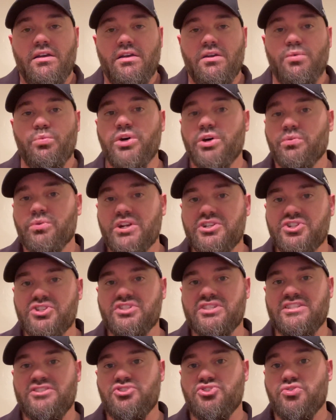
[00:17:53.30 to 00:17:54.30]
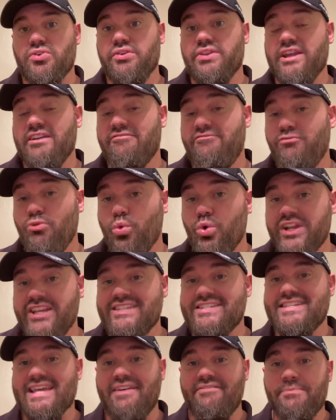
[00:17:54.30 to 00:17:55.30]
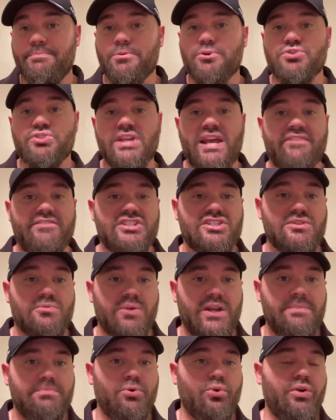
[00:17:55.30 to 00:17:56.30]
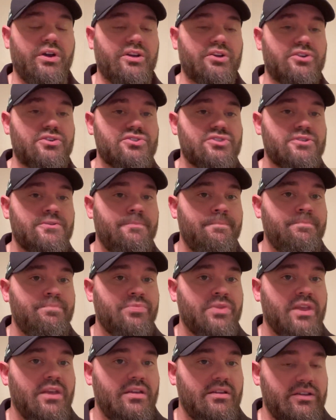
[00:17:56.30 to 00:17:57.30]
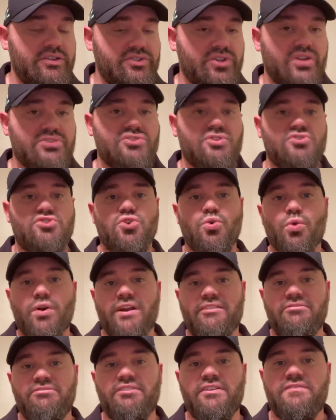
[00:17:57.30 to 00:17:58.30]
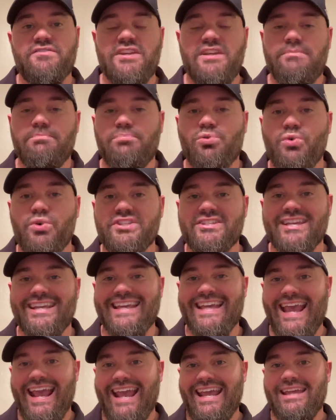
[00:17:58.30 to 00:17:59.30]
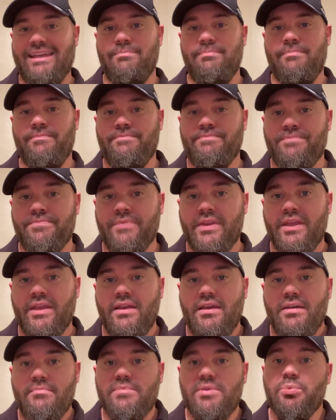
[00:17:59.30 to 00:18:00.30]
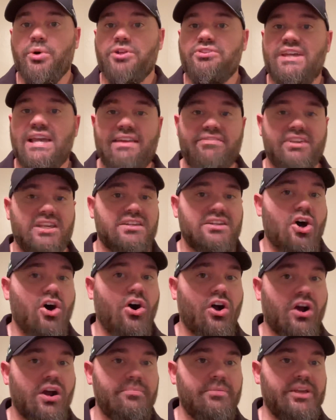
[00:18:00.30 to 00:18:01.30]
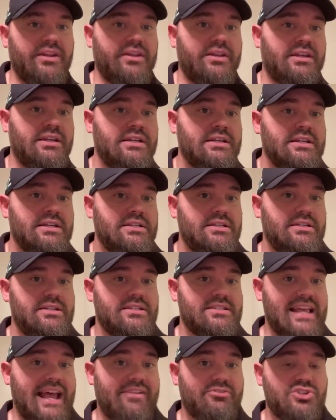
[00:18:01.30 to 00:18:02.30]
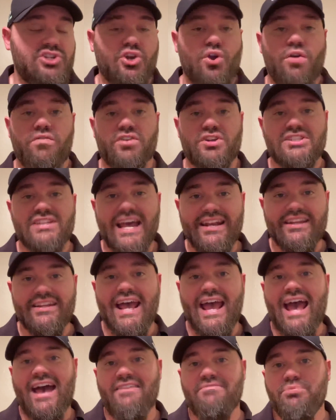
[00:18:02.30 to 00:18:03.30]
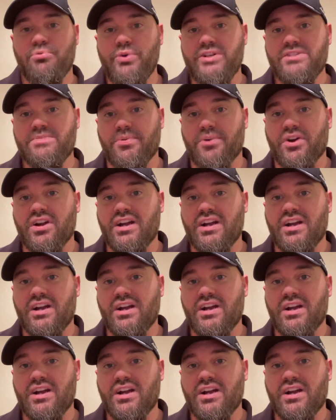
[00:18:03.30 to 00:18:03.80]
Will Richardson's drilling 47% of his three-pointers. He's also scoring 15 points a game. Meanwhile, Davion Harmon is averaging over 10.5 points per